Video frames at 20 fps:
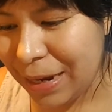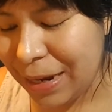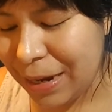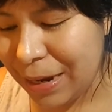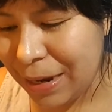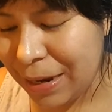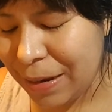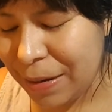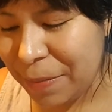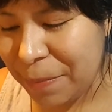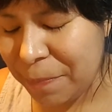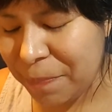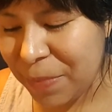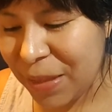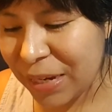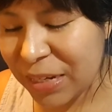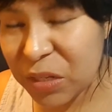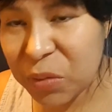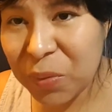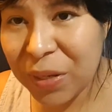Um,
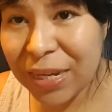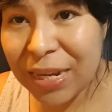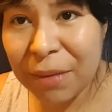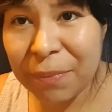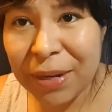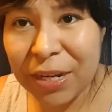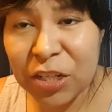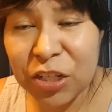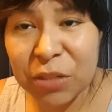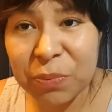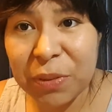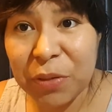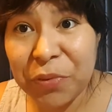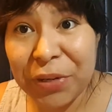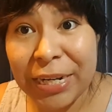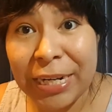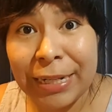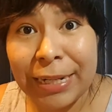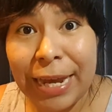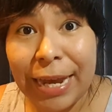next week I might just be
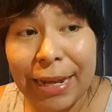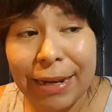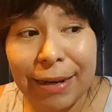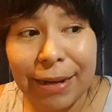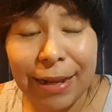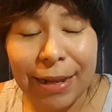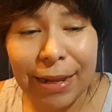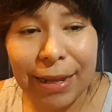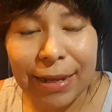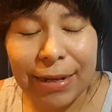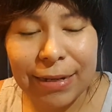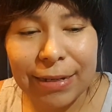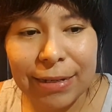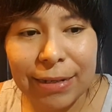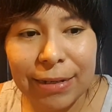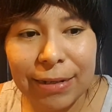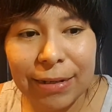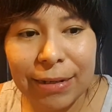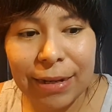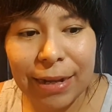reading that and
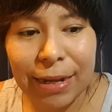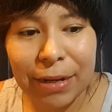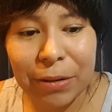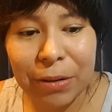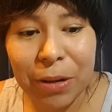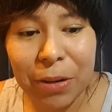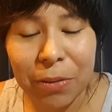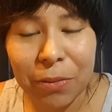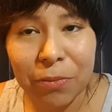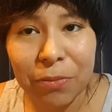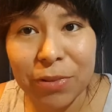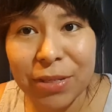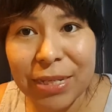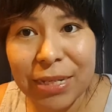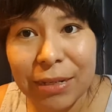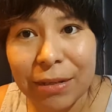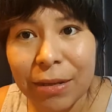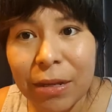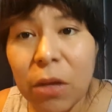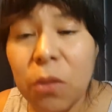I don't know. We'll
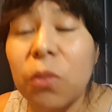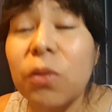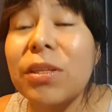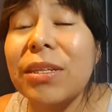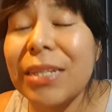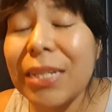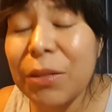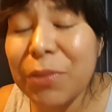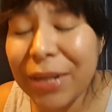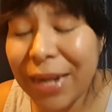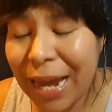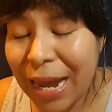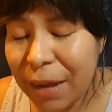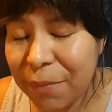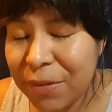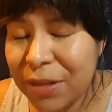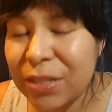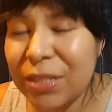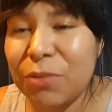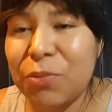see. We'll see what
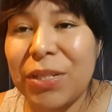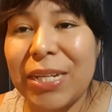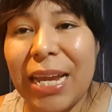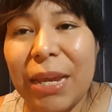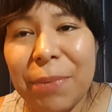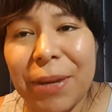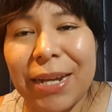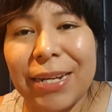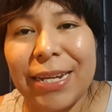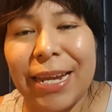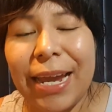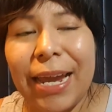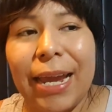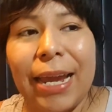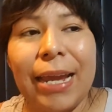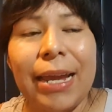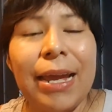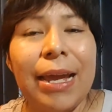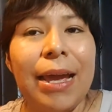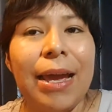happens day by
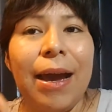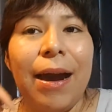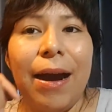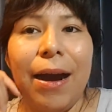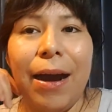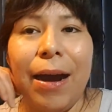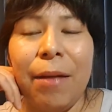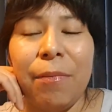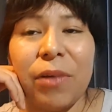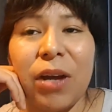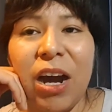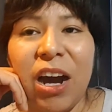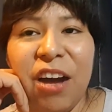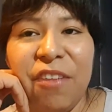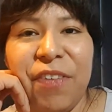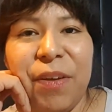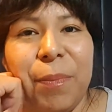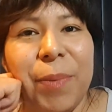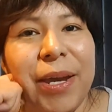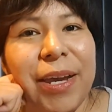day, um,
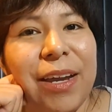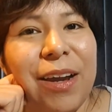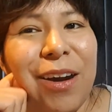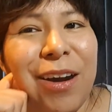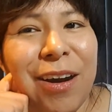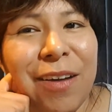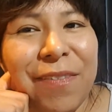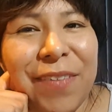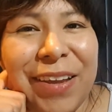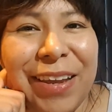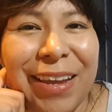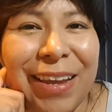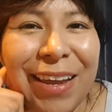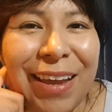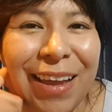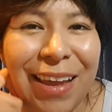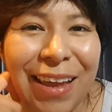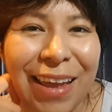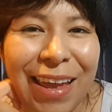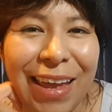coffee by coffee.
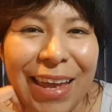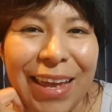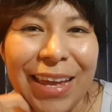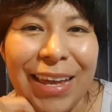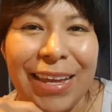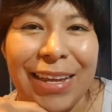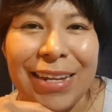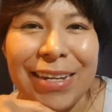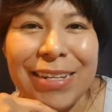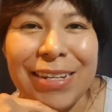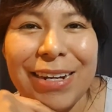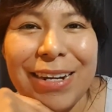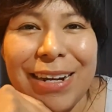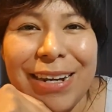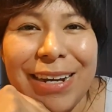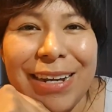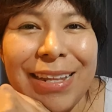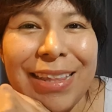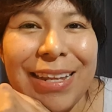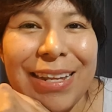And
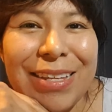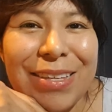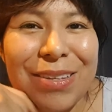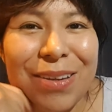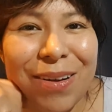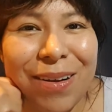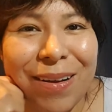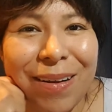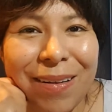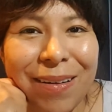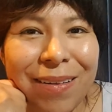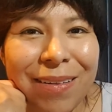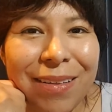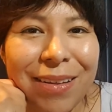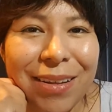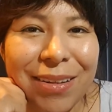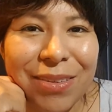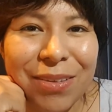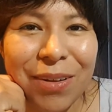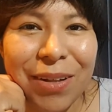uh, that's all.
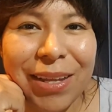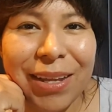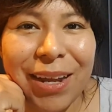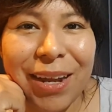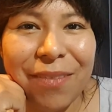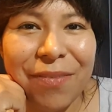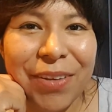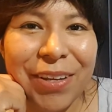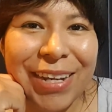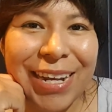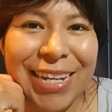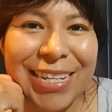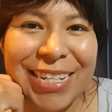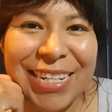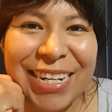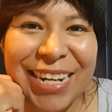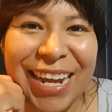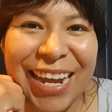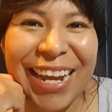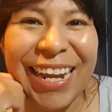That's all I got for you guys
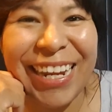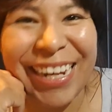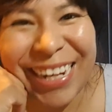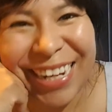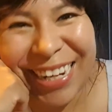today.